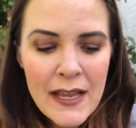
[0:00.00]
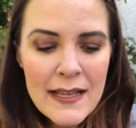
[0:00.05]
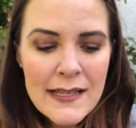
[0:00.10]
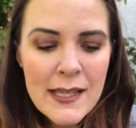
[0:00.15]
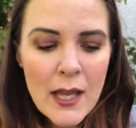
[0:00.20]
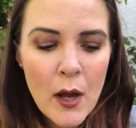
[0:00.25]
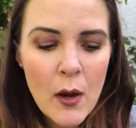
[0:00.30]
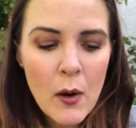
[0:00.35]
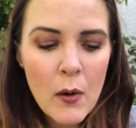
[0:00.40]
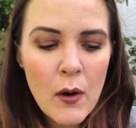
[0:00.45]

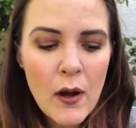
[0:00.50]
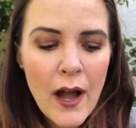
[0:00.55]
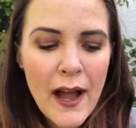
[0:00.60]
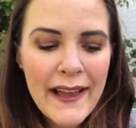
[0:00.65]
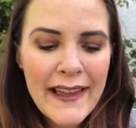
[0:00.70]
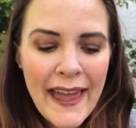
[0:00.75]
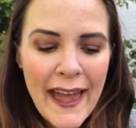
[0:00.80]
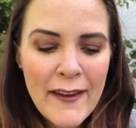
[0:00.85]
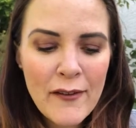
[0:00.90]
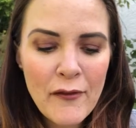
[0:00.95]
So
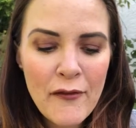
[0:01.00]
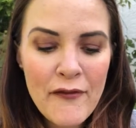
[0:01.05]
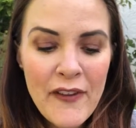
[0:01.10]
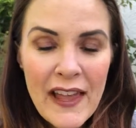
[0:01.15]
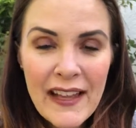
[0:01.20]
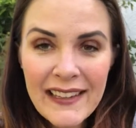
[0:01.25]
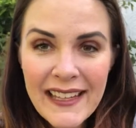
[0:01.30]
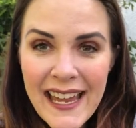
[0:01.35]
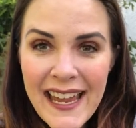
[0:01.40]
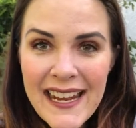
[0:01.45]
again,
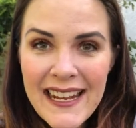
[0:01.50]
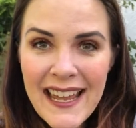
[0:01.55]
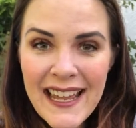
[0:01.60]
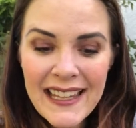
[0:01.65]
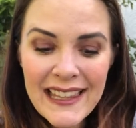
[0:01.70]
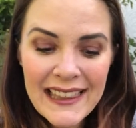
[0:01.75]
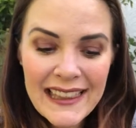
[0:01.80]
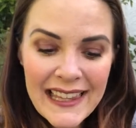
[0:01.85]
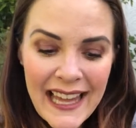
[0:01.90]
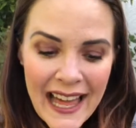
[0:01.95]
feel it,
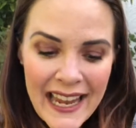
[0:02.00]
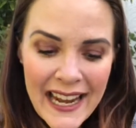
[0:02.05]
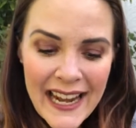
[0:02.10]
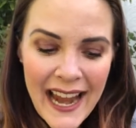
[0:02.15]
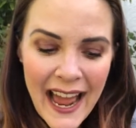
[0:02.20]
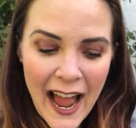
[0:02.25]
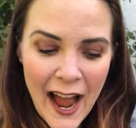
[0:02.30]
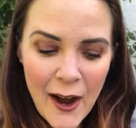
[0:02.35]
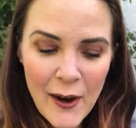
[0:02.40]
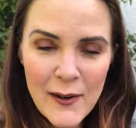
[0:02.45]
let
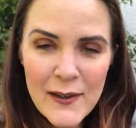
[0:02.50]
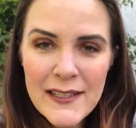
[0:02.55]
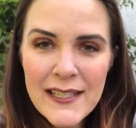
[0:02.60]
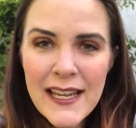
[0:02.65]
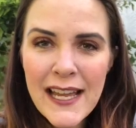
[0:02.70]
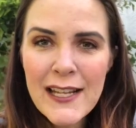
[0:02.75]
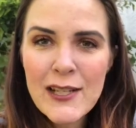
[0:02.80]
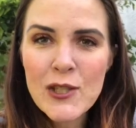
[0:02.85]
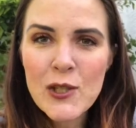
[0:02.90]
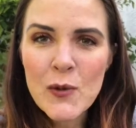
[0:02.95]
it out,
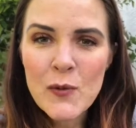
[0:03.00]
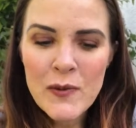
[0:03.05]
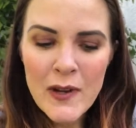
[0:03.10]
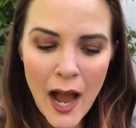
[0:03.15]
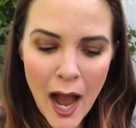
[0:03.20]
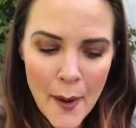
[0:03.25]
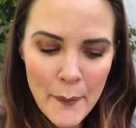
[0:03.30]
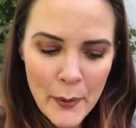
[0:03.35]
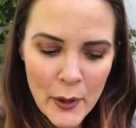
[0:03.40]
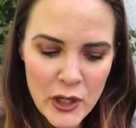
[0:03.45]
do
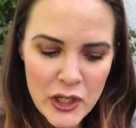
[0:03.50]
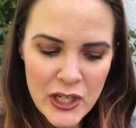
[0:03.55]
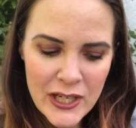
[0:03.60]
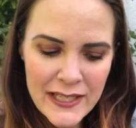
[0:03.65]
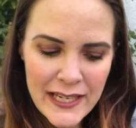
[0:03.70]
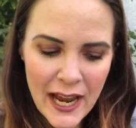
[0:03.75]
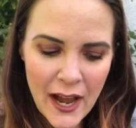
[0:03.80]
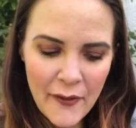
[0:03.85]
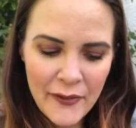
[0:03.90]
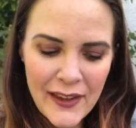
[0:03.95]
not push it
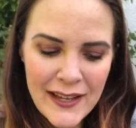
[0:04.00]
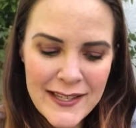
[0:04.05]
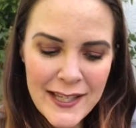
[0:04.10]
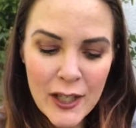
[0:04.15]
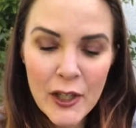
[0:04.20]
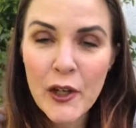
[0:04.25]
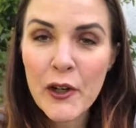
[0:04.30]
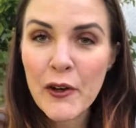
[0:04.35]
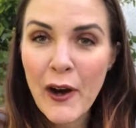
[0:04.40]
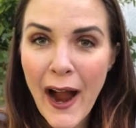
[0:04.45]
down. They
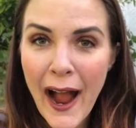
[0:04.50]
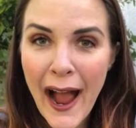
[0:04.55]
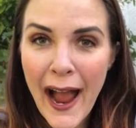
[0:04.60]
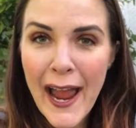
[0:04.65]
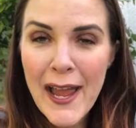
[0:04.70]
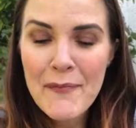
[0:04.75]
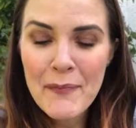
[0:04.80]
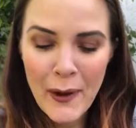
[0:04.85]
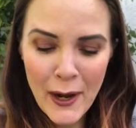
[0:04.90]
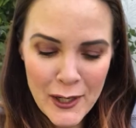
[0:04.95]
said
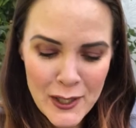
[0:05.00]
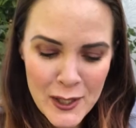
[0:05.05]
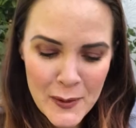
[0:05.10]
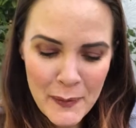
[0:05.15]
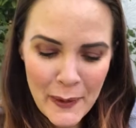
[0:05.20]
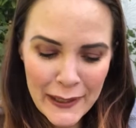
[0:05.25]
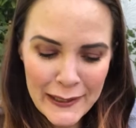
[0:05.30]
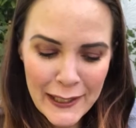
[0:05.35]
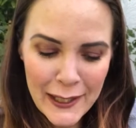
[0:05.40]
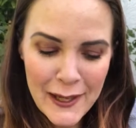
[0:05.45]
cry, punch a
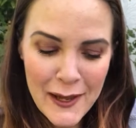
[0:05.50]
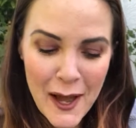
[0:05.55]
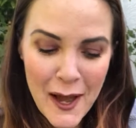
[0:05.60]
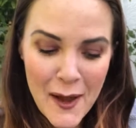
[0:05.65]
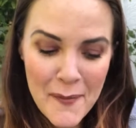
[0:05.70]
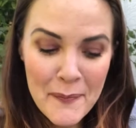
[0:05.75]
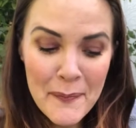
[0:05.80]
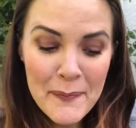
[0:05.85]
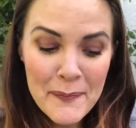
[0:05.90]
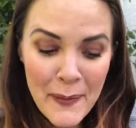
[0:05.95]
pillow,
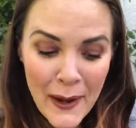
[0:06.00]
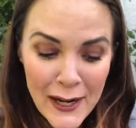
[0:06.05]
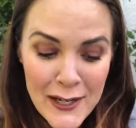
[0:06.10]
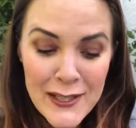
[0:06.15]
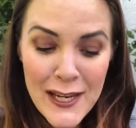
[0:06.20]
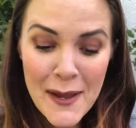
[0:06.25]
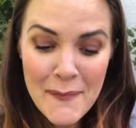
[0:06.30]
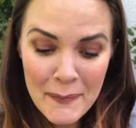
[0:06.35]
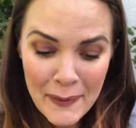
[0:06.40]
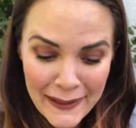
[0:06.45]
uh,
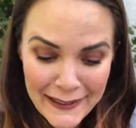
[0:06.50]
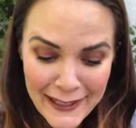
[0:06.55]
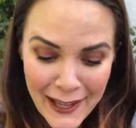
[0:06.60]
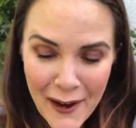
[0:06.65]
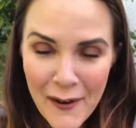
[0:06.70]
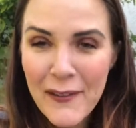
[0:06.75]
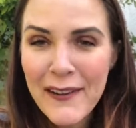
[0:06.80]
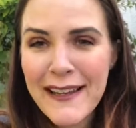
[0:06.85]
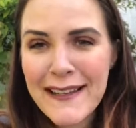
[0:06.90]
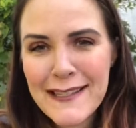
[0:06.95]
punch a
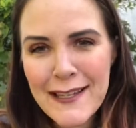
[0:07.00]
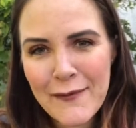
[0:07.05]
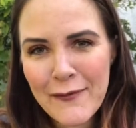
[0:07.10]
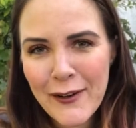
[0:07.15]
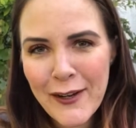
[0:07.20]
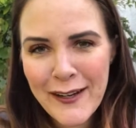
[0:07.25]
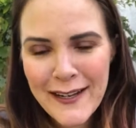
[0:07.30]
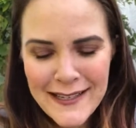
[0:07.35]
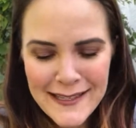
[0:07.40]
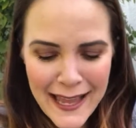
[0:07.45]
pillow, easy
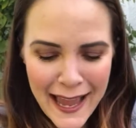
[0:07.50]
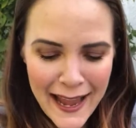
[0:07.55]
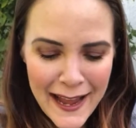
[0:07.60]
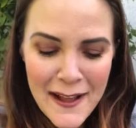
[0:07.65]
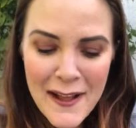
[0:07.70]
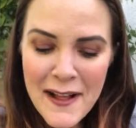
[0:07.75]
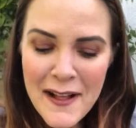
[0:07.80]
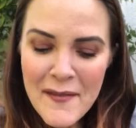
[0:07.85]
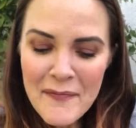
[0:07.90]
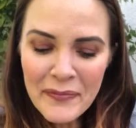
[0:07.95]
for you to say,
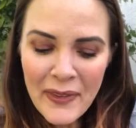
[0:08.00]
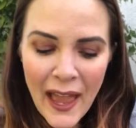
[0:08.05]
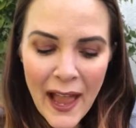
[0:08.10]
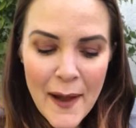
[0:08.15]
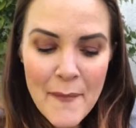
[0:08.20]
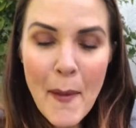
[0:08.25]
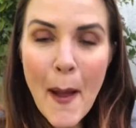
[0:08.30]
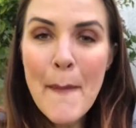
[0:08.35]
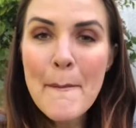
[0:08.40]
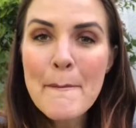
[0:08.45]

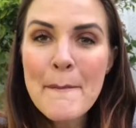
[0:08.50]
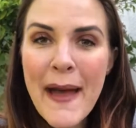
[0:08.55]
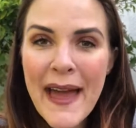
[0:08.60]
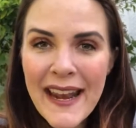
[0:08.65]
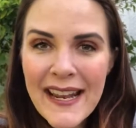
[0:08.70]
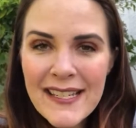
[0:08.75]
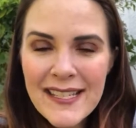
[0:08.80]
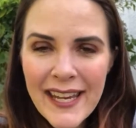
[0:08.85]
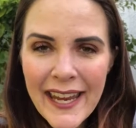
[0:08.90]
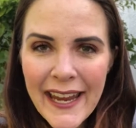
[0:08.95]
um,
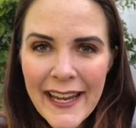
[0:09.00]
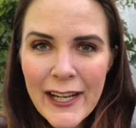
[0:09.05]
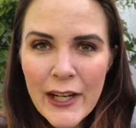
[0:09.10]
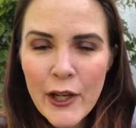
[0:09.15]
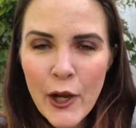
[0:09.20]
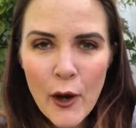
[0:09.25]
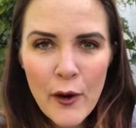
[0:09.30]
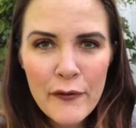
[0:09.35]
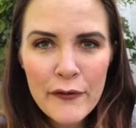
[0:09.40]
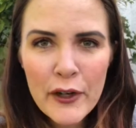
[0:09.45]
meditate,
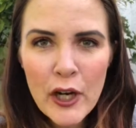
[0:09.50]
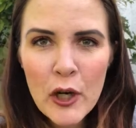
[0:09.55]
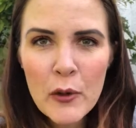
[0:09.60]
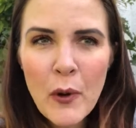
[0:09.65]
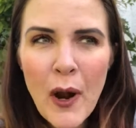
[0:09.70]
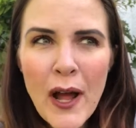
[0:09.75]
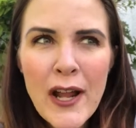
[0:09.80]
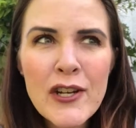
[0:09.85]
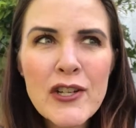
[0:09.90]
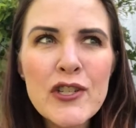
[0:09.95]
go for a
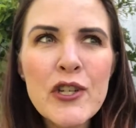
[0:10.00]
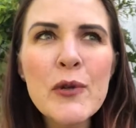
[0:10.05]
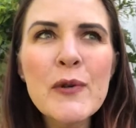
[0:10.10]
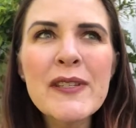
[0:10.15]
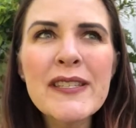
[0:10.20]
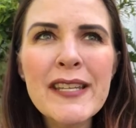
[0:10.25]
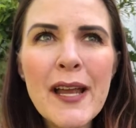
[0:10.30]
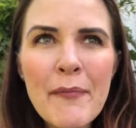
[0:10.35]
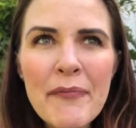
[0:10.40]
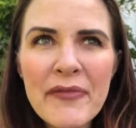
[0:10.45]
run, do
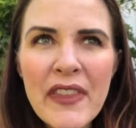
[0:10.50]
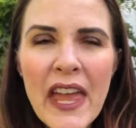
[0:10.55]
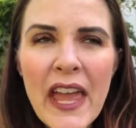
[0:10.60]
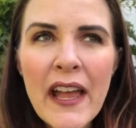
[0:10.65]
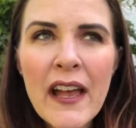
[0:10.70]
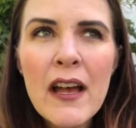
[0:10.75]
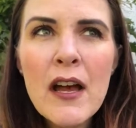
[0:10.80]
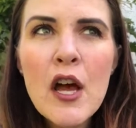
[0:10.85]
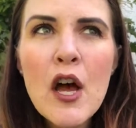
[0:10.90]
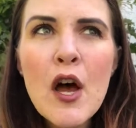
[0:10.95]
something,